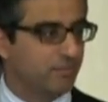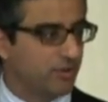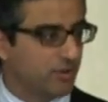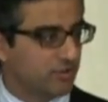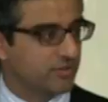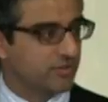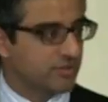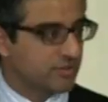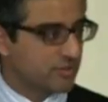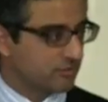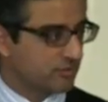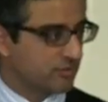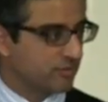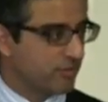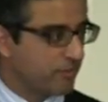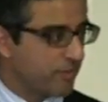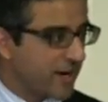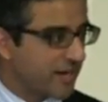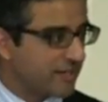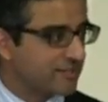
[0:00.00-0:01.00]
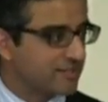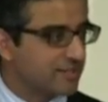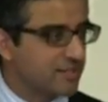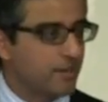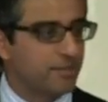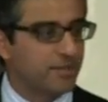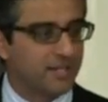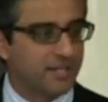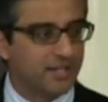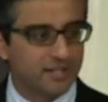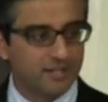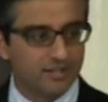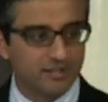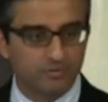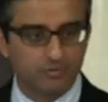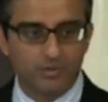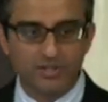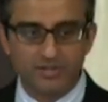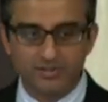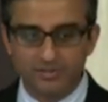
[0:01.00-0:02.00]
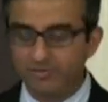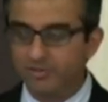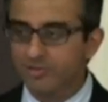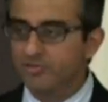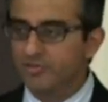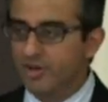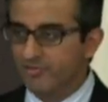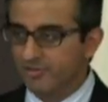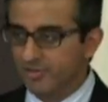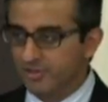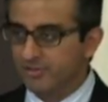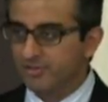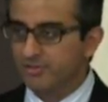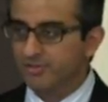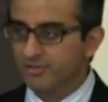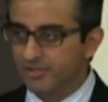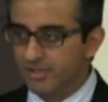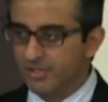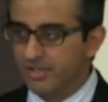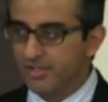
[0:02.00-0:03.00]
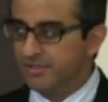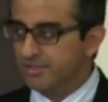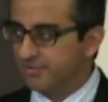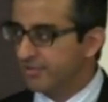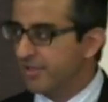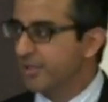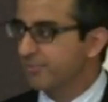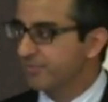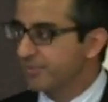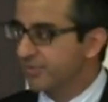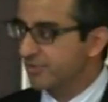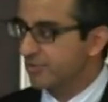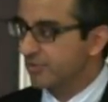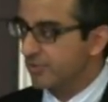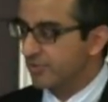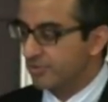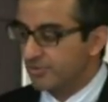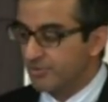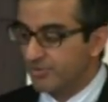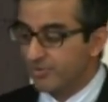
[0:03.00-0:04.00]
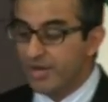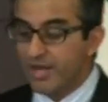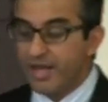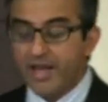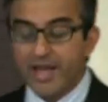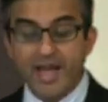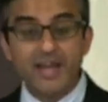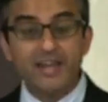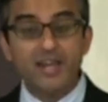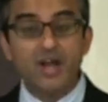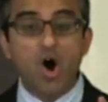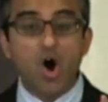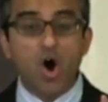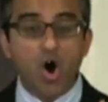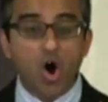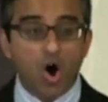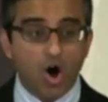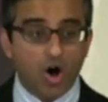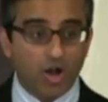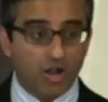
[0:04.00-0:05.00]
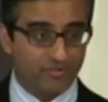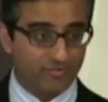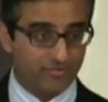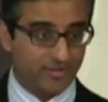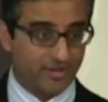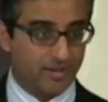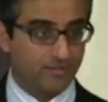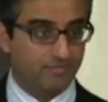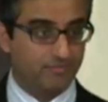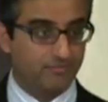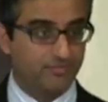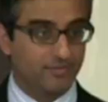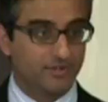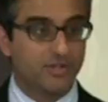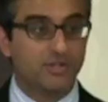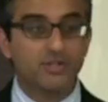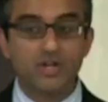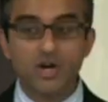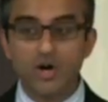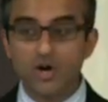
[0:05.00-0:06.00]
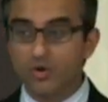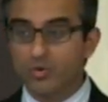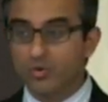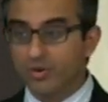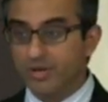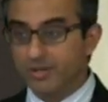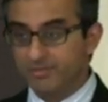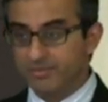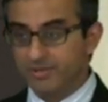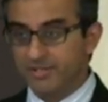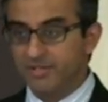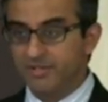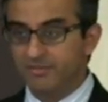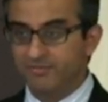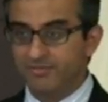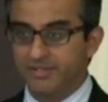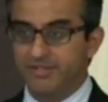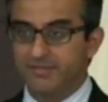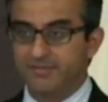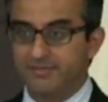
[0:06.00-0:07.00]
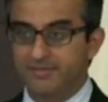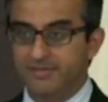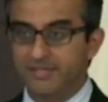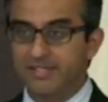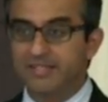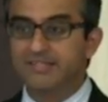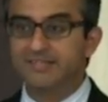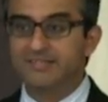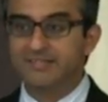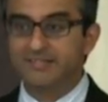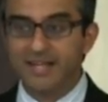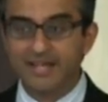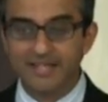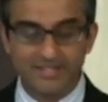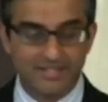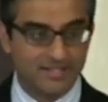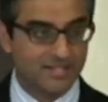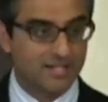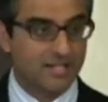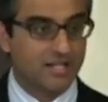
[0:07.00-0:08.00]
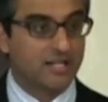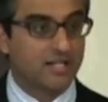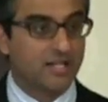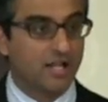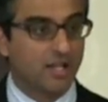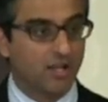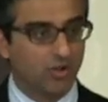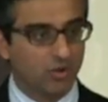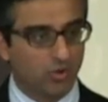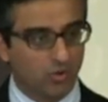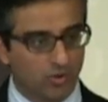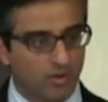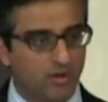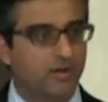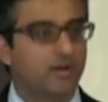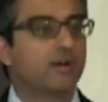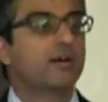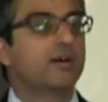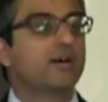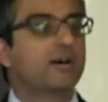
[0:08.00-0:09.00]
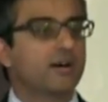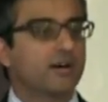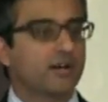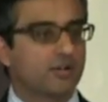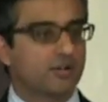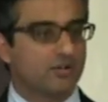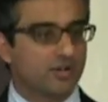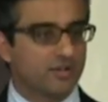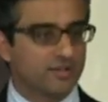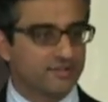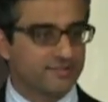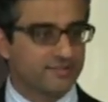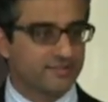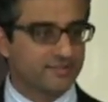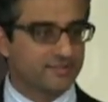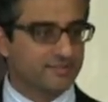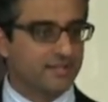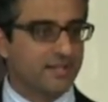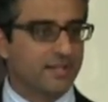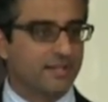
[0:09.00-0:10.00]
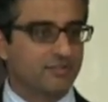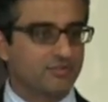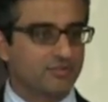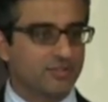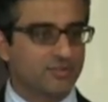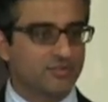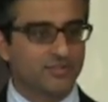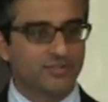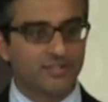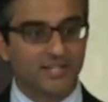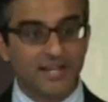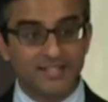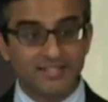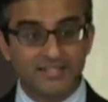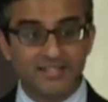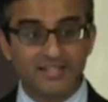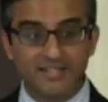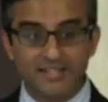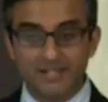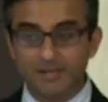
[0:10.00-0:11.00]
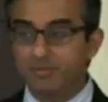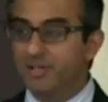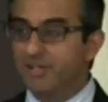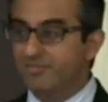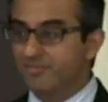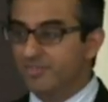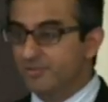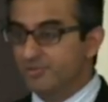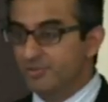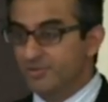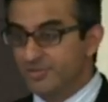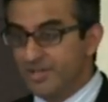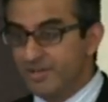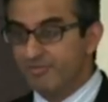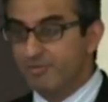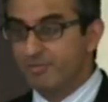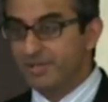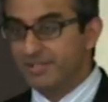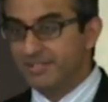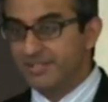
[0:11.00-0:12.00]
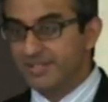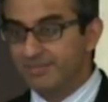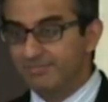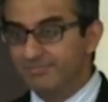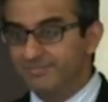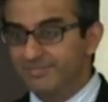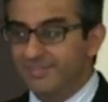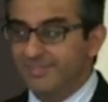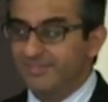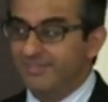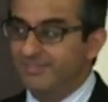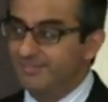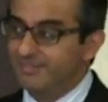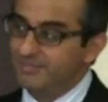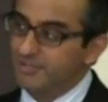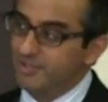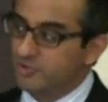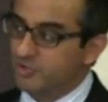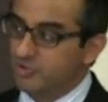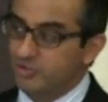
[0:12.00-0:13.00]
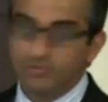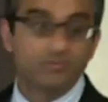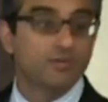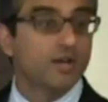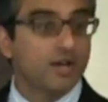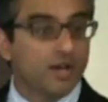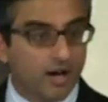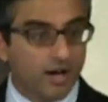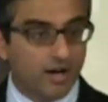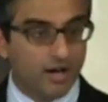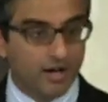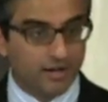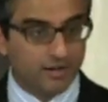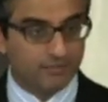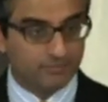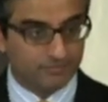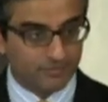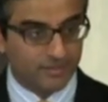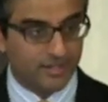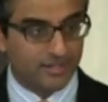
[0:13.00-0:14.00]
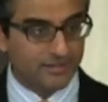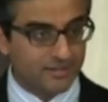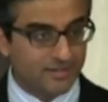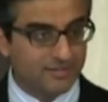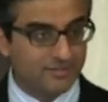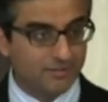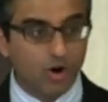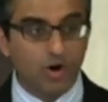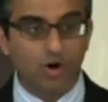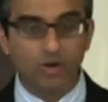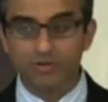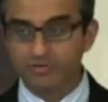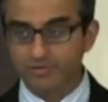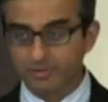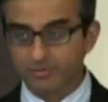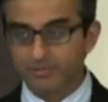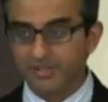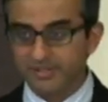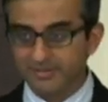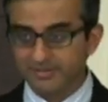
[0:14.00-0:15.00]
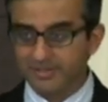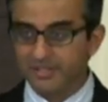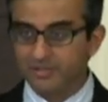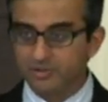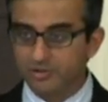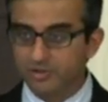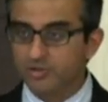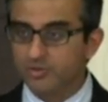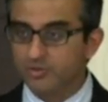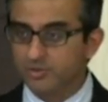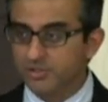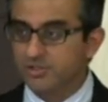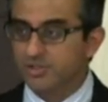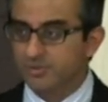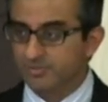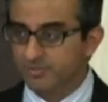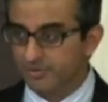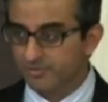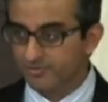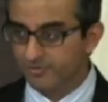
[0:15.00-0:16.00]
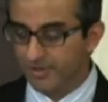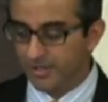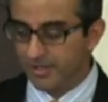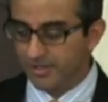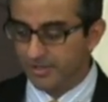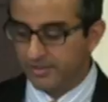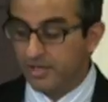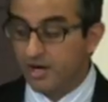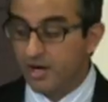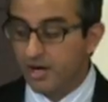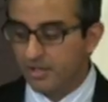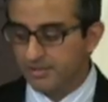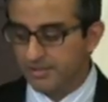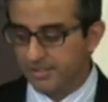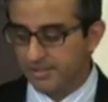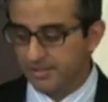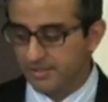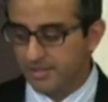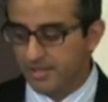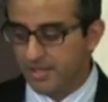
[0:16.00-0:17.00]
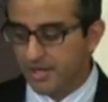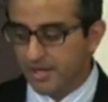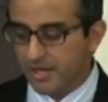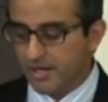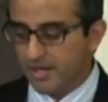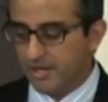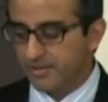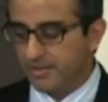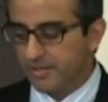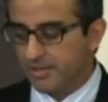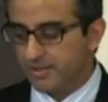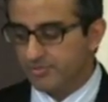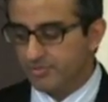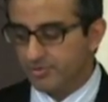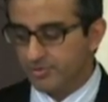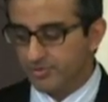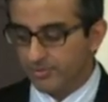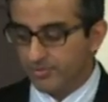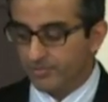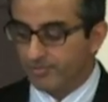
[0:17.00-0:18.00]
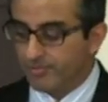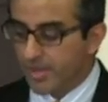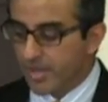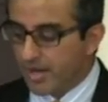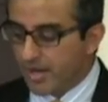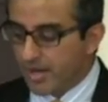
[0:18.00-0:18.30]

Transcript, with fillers: Both in terms of the practice coming in and as well as the philosophical uh, developments going through. And all of them know Ibn Nafis. He's cited galore across these texts, right? So the idea that Ibn Nafis was never picked up, yeah, not true. Um, right, he's all over the place, and I'll show you in terms of uh, the content, how that comes through.